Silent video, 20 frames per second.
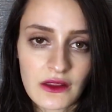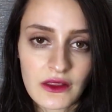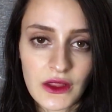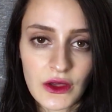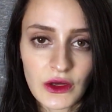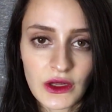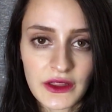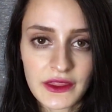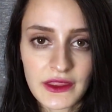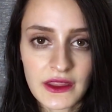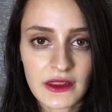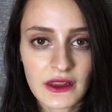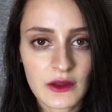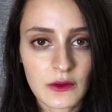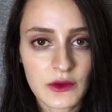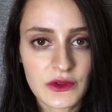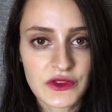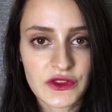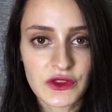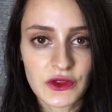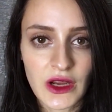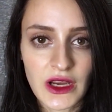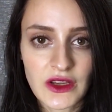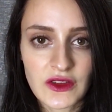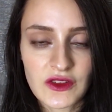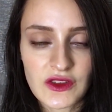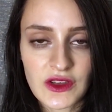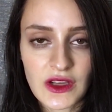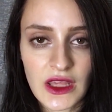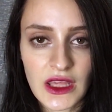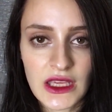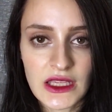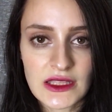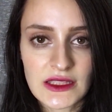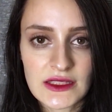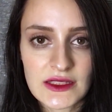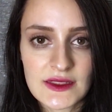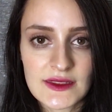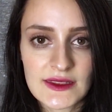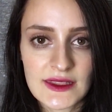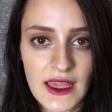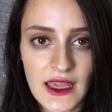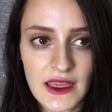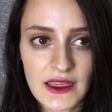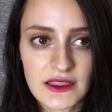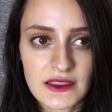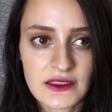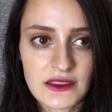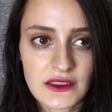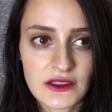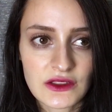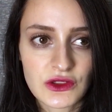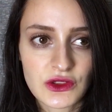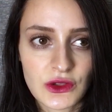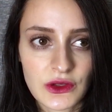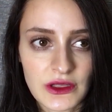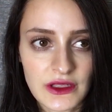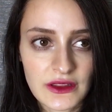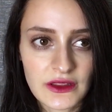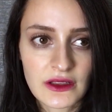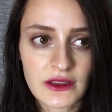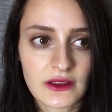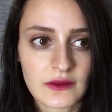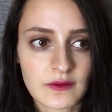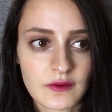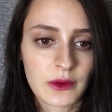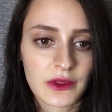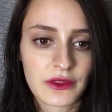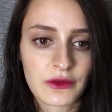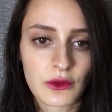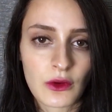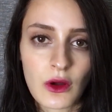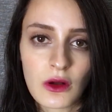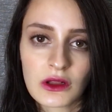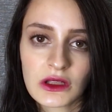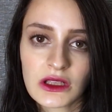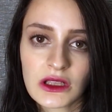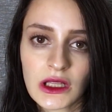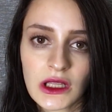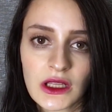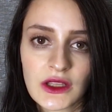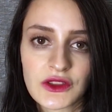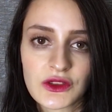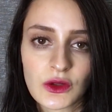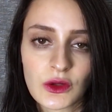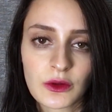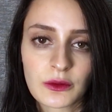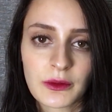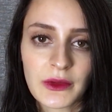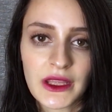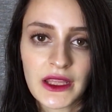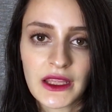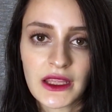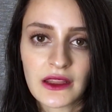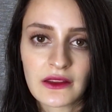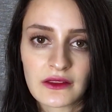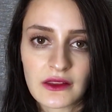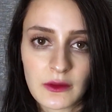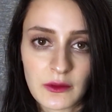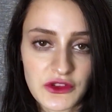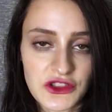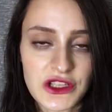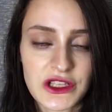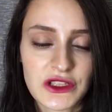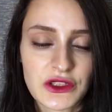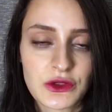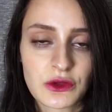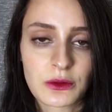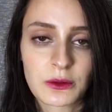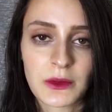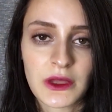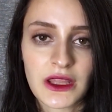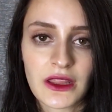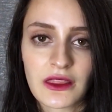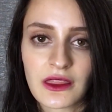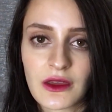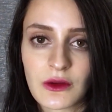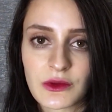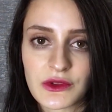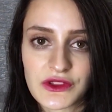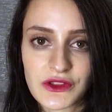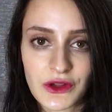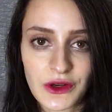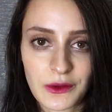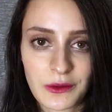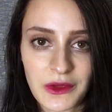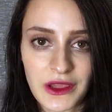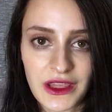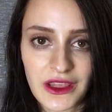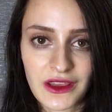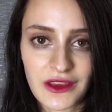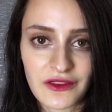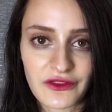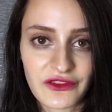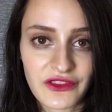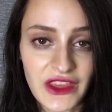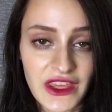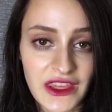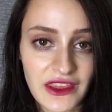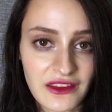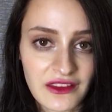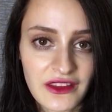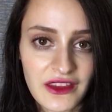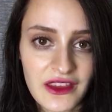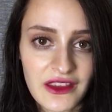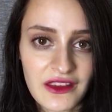The only thing that was strange, it said during the withdrawal, the machine told me there was gonna be a fee